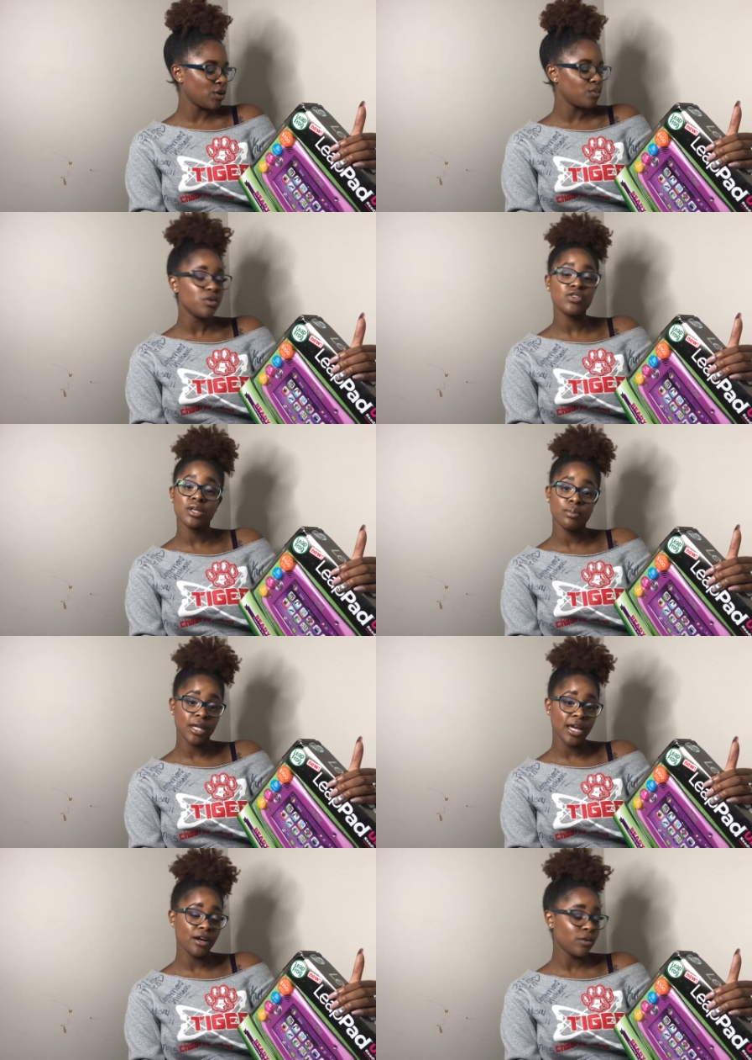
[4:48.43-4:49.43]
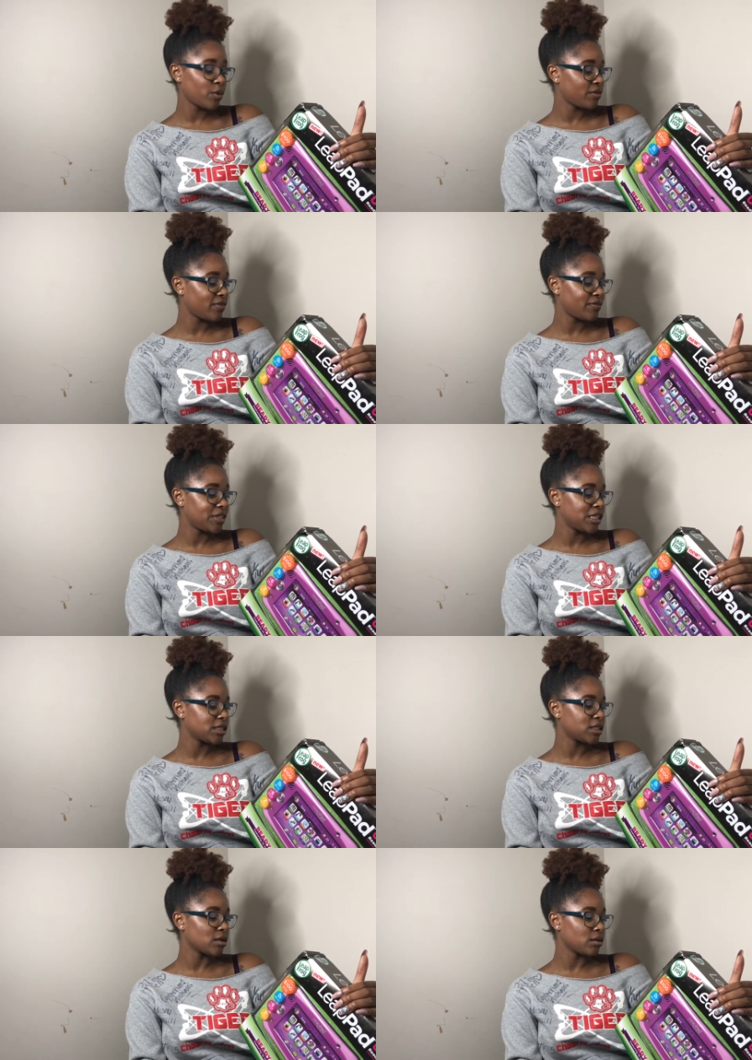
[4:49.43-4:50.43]
music player with
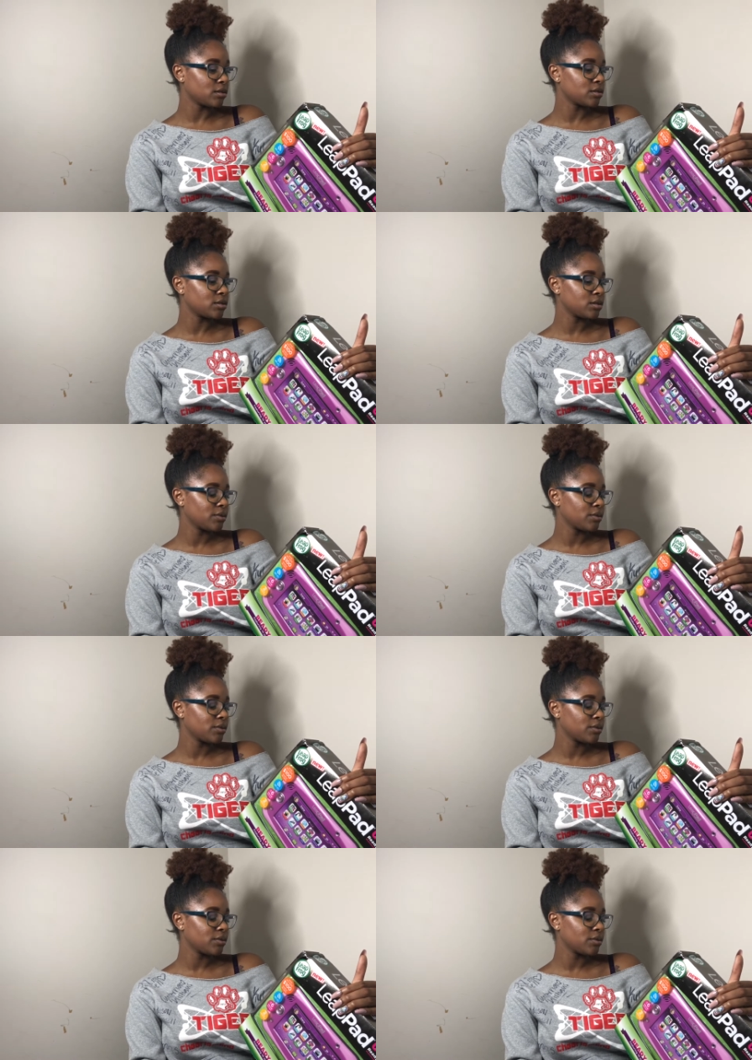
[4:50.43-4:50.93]
15 songs.